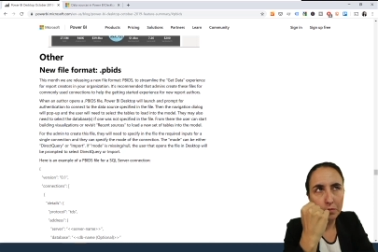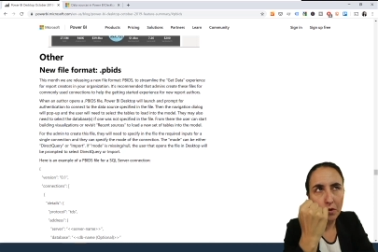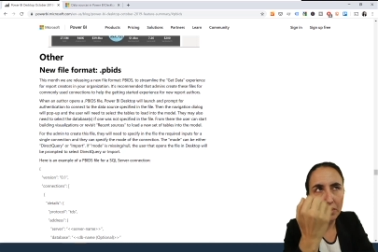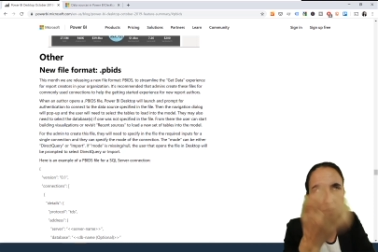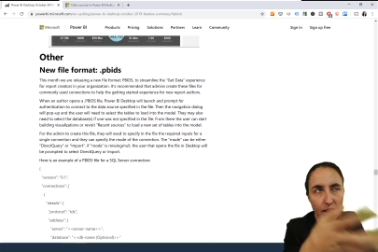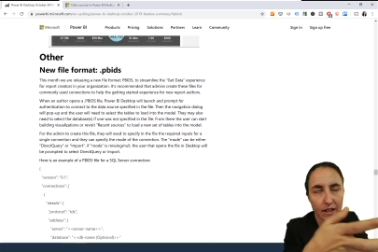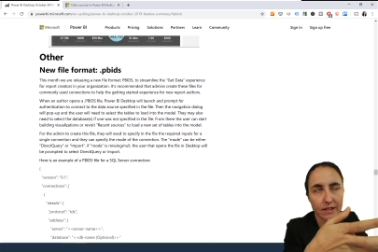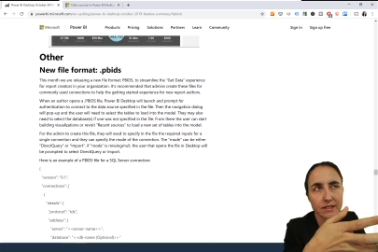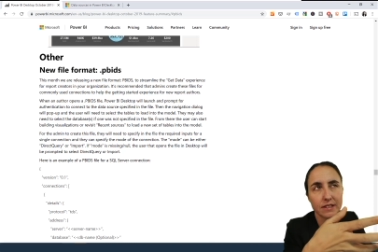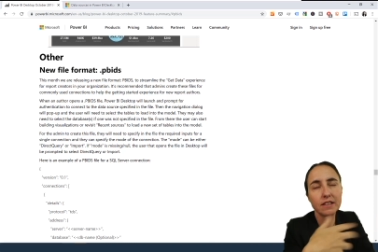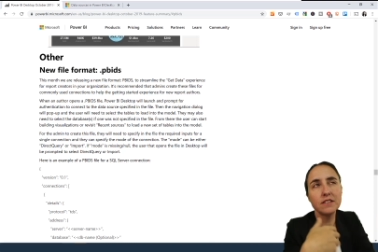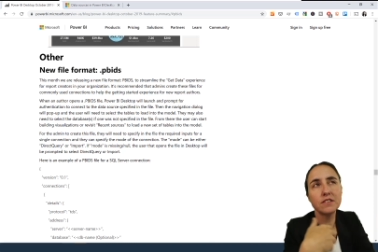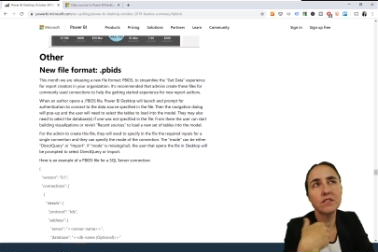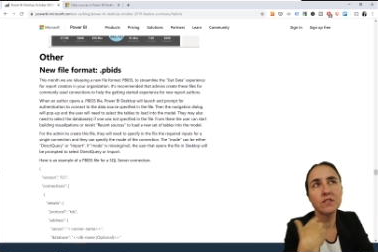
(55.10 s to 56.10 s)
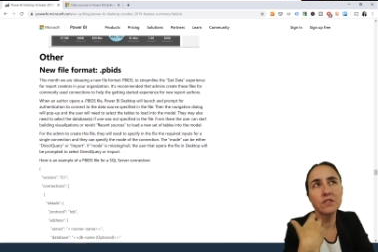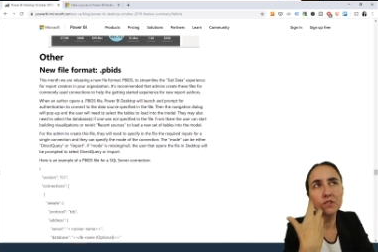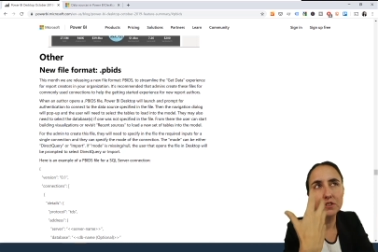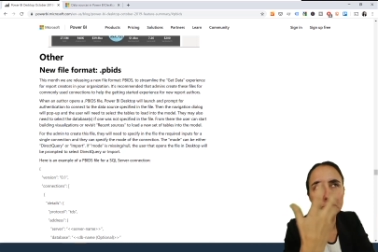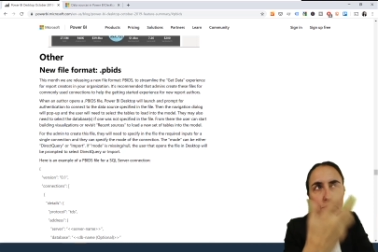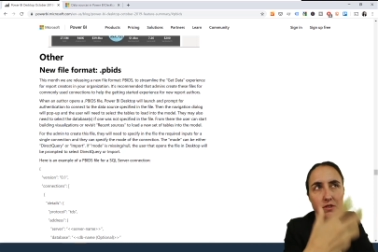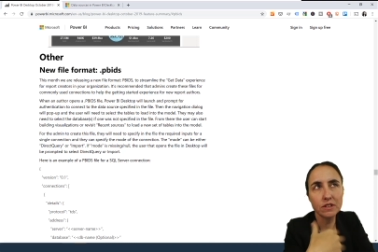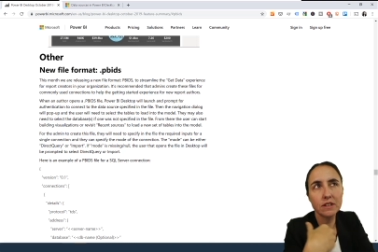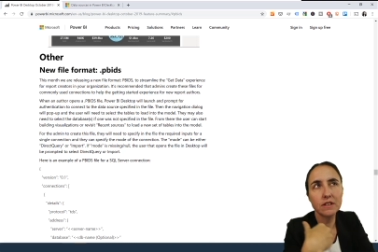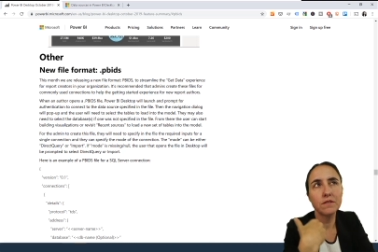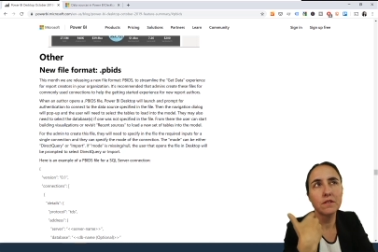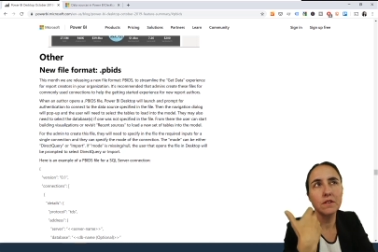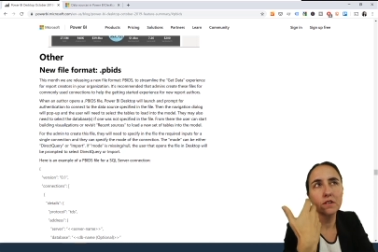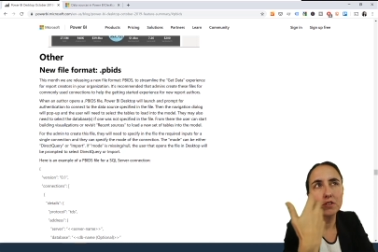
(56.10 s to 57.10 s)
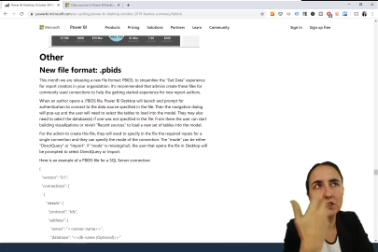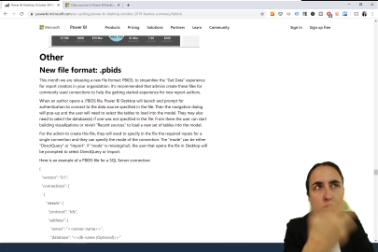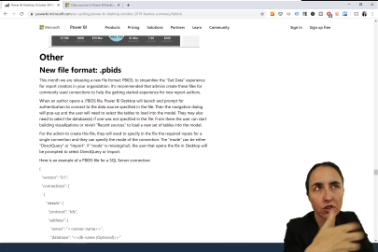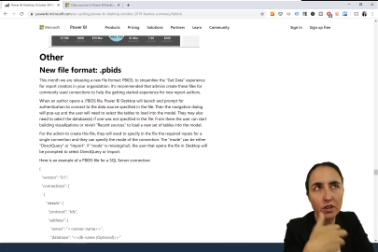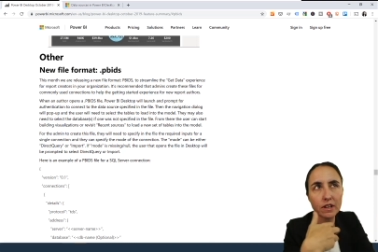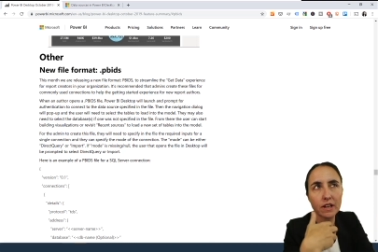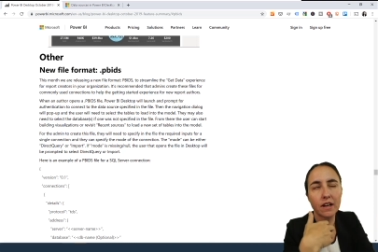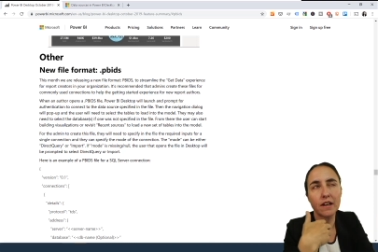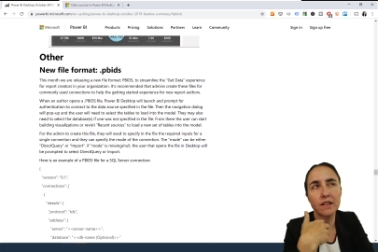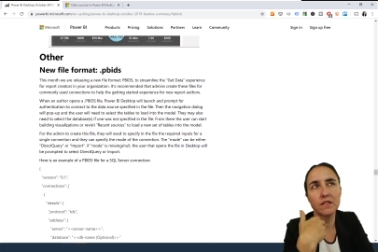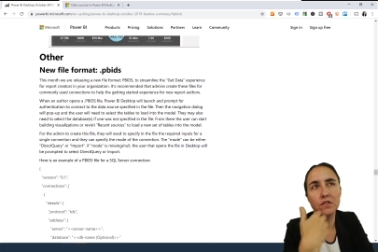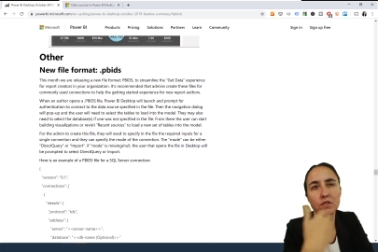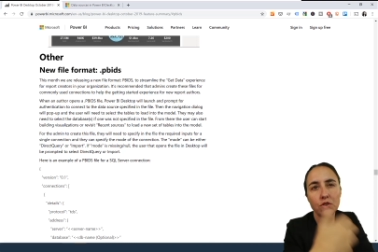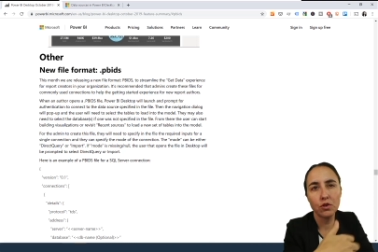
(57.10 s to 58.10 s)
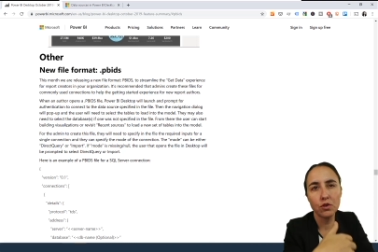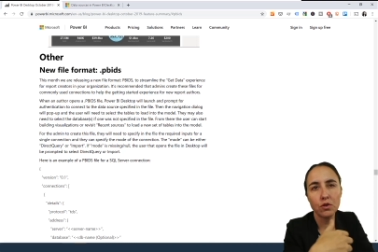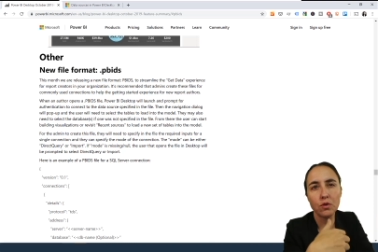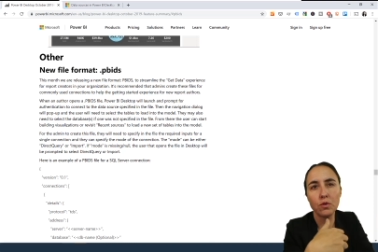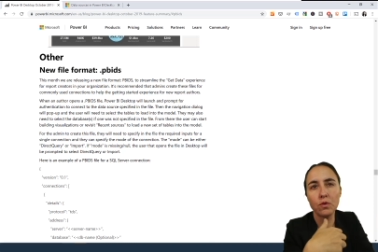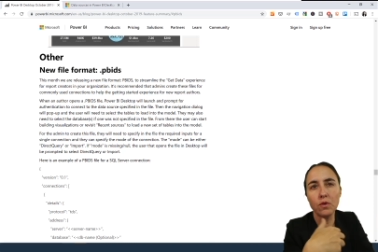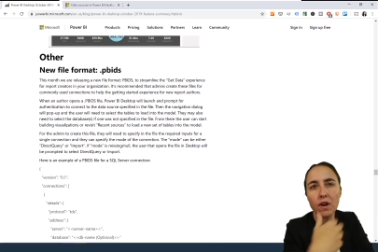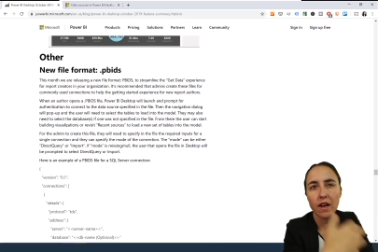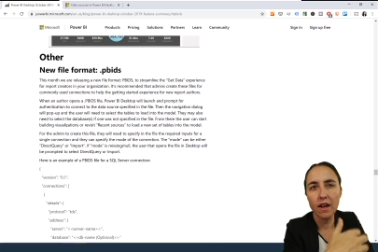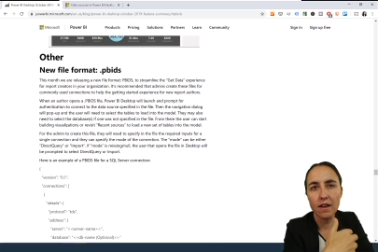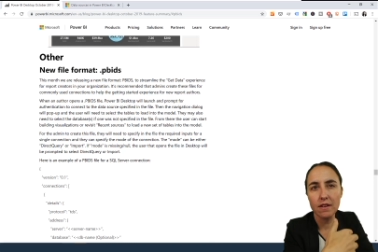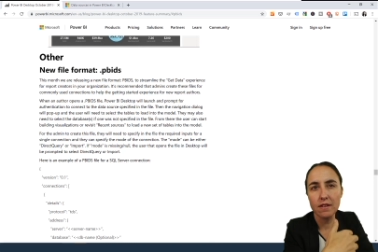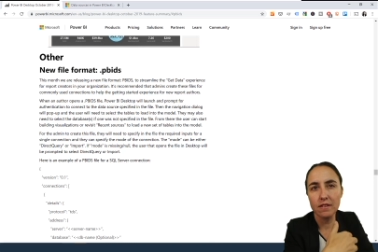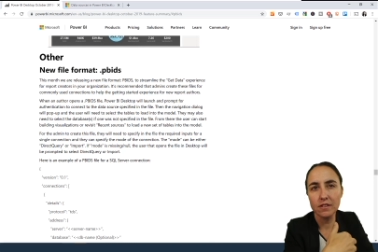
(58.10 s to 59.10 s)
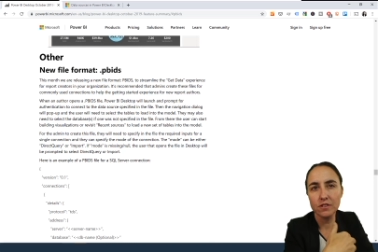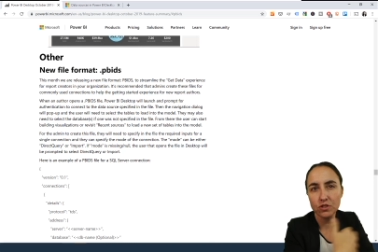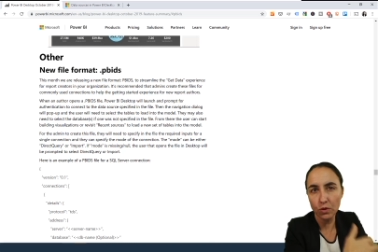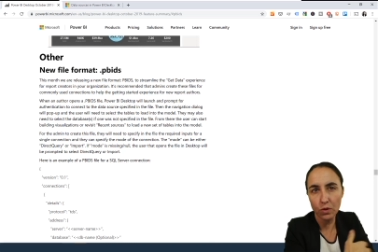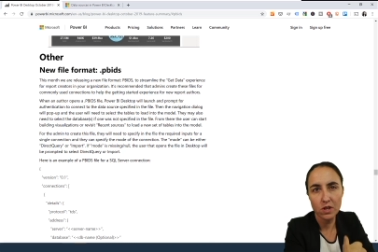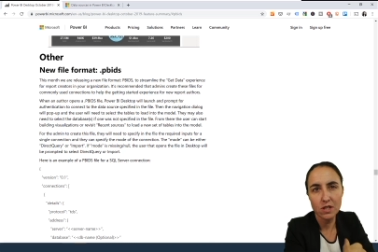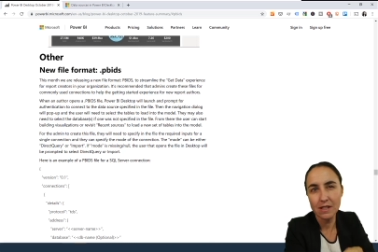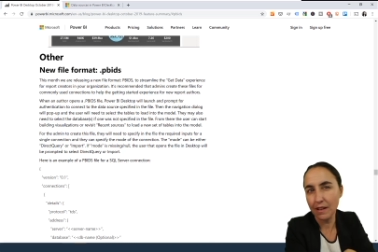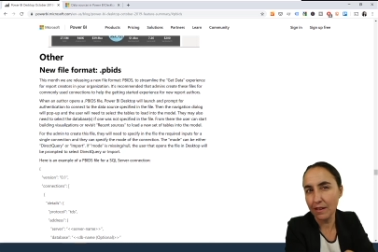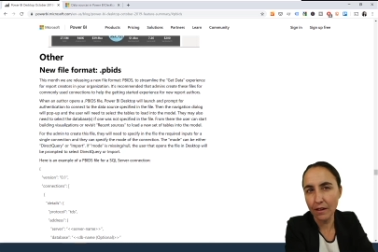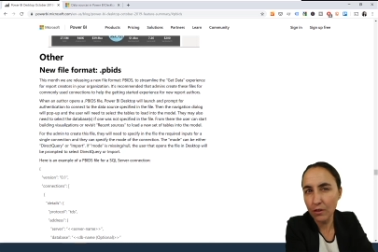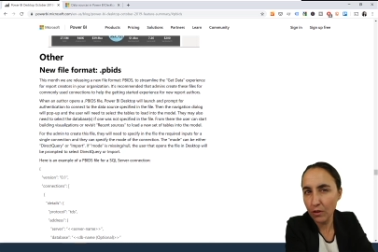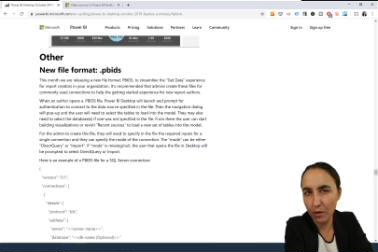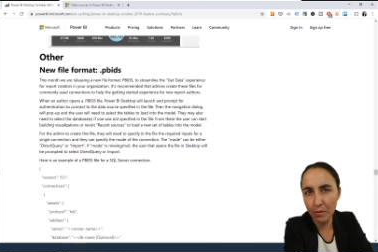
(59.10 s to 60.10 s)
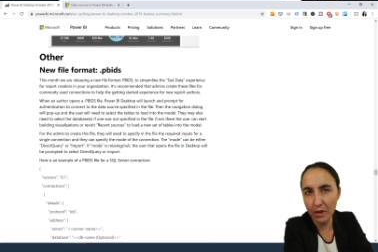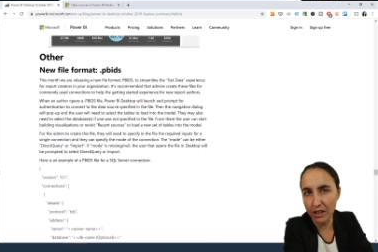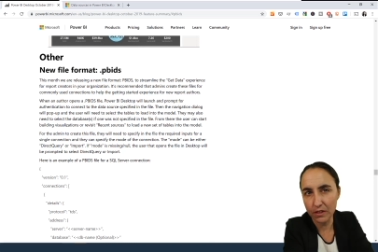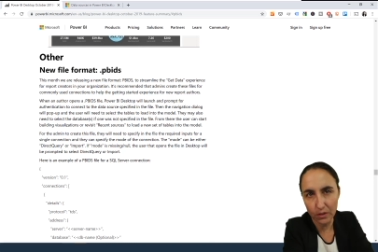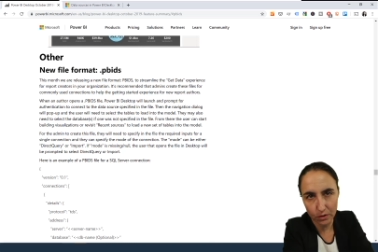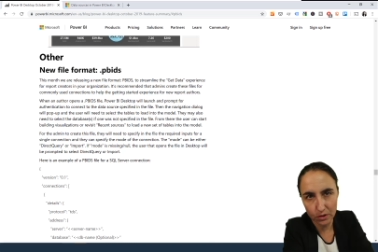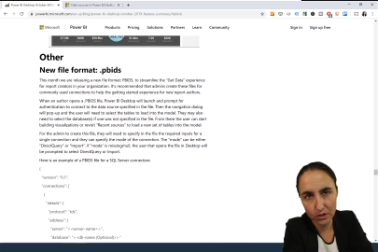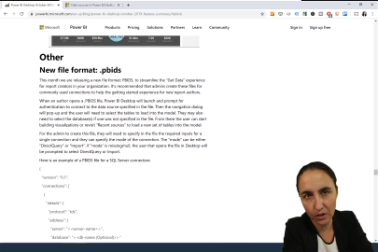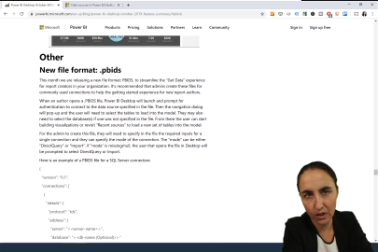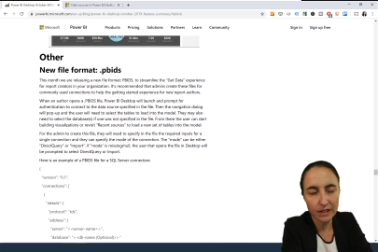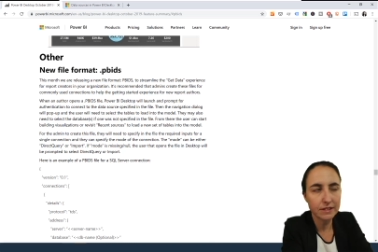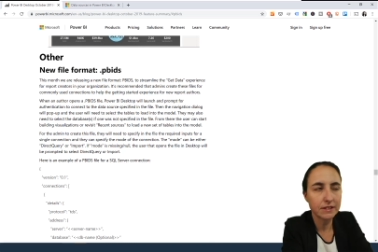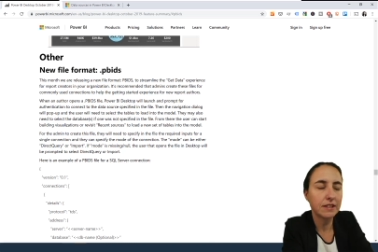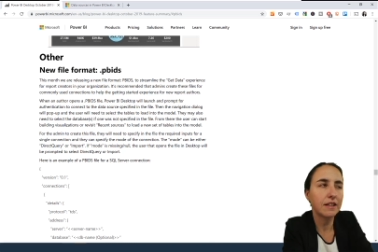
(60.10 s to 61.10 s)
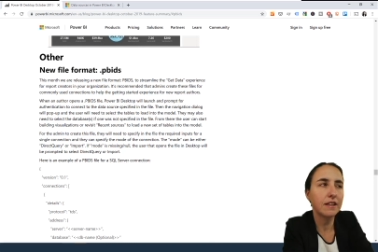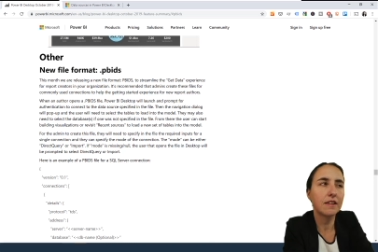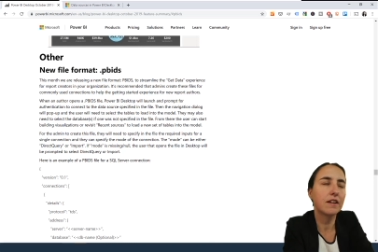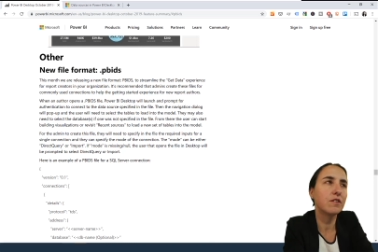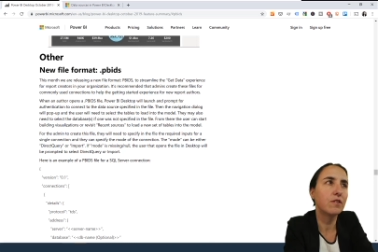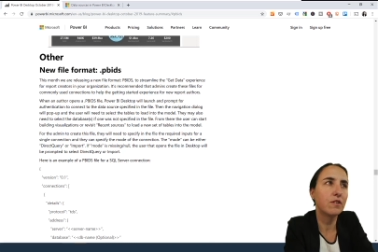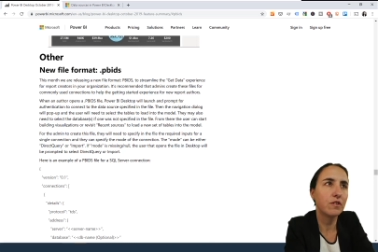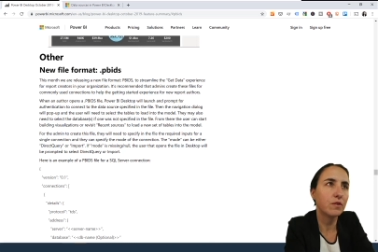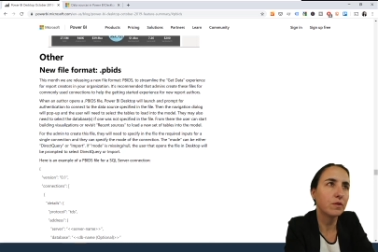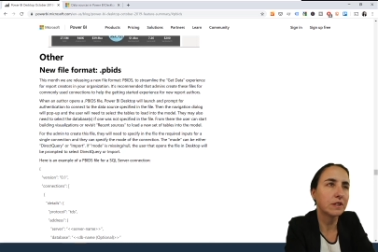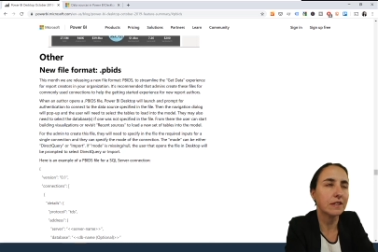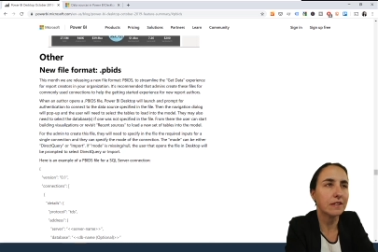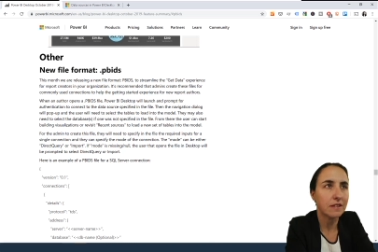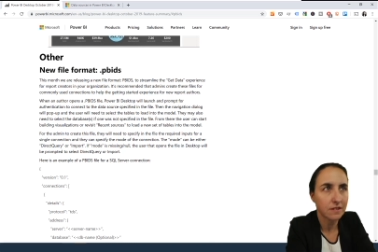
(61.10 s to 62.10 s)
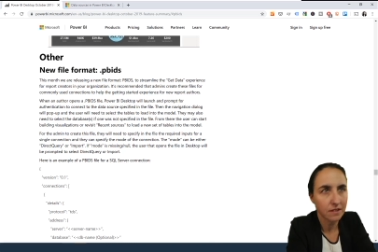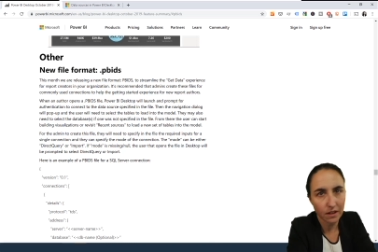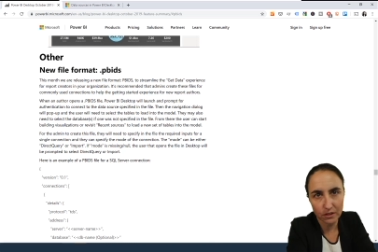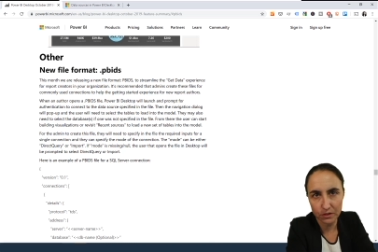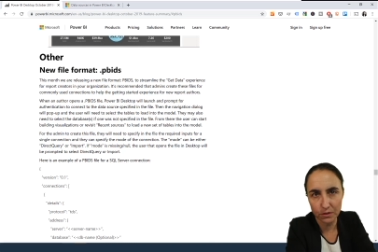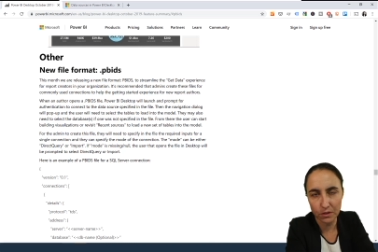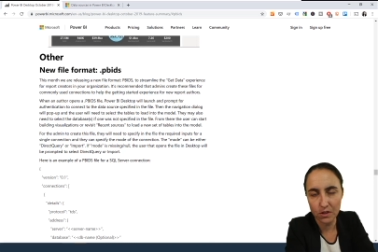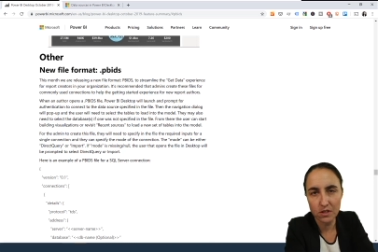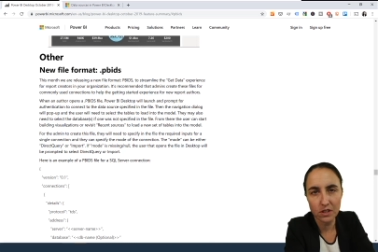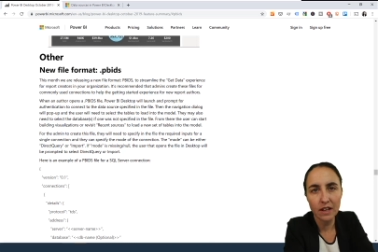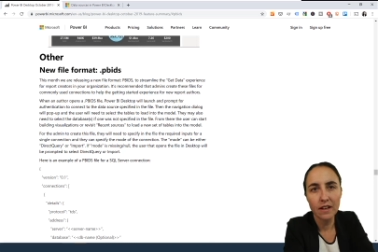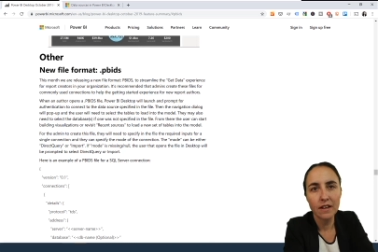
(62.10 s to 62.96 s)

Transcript: organizations to give a shortcut to a source that they normally use. So let's say that you're using the Salesforce